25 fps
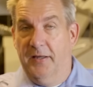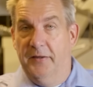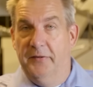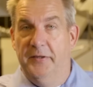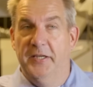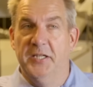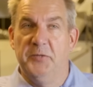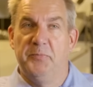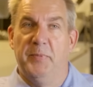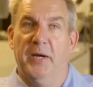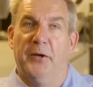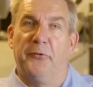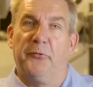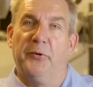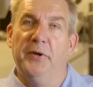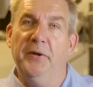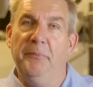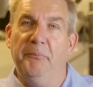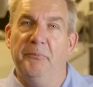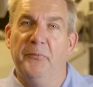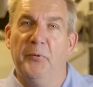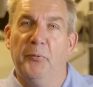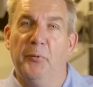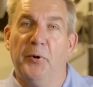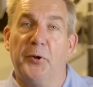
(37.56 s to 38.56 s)
This
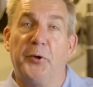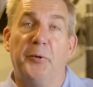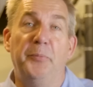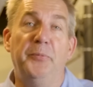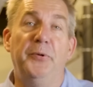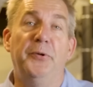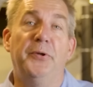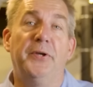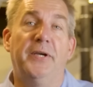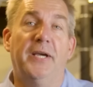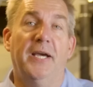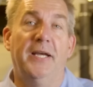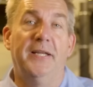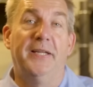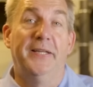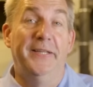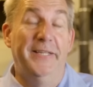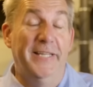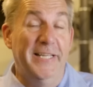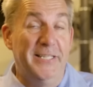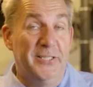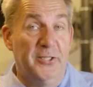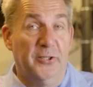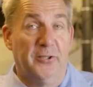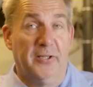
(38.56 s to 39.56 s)
battery will communicate
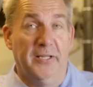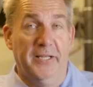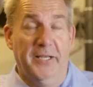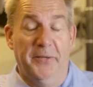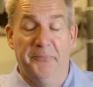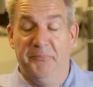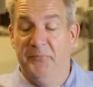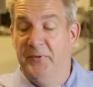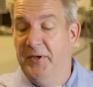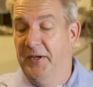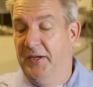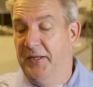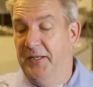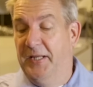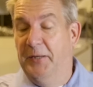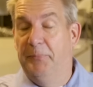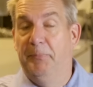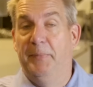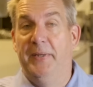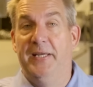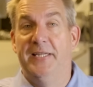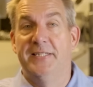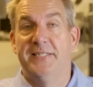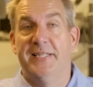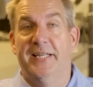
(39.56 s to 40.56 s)
digitally.
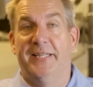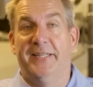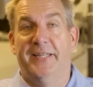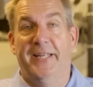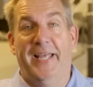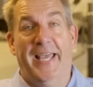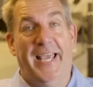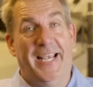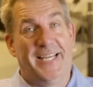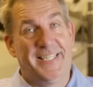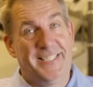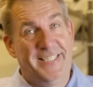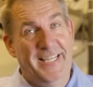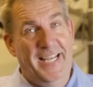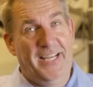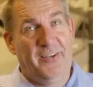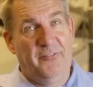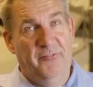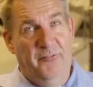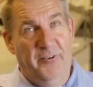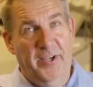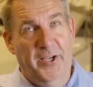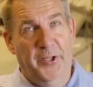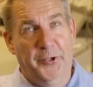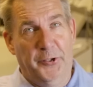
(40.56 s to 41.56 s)
That means that the
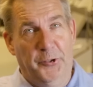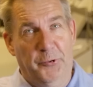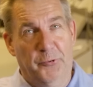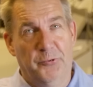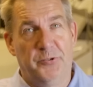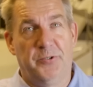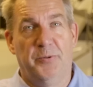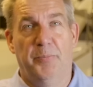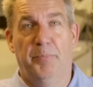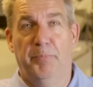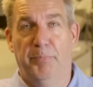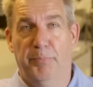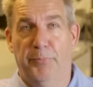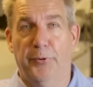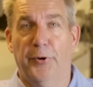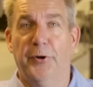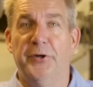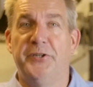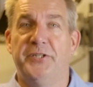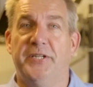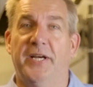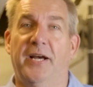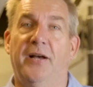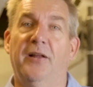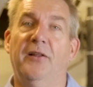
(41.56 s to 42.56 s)
exact values
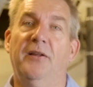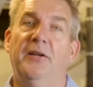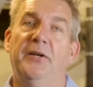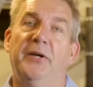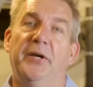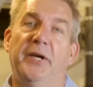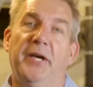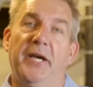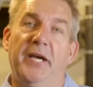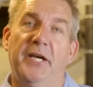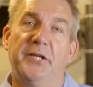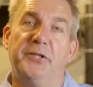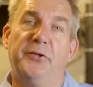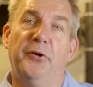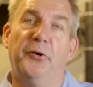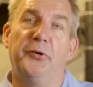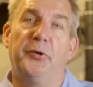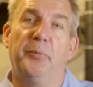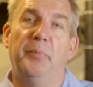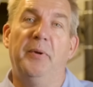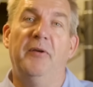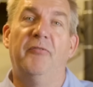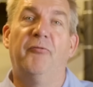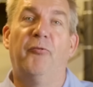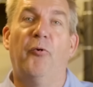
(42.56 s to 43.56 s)
per cell is going
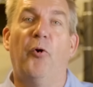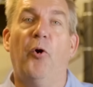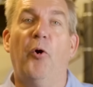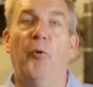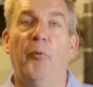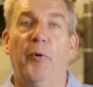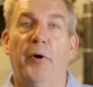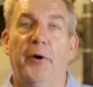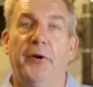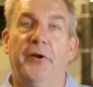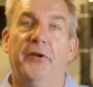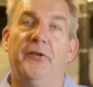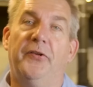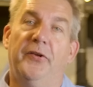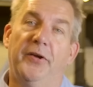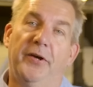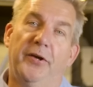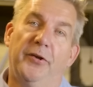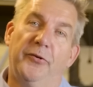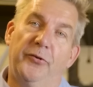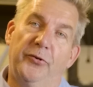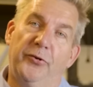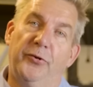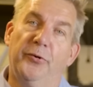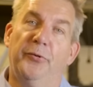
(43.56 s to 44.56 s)
to be forwarded
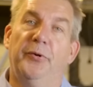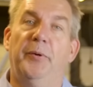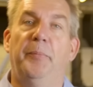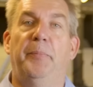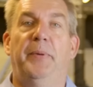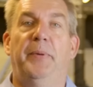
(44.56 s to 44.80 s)
to the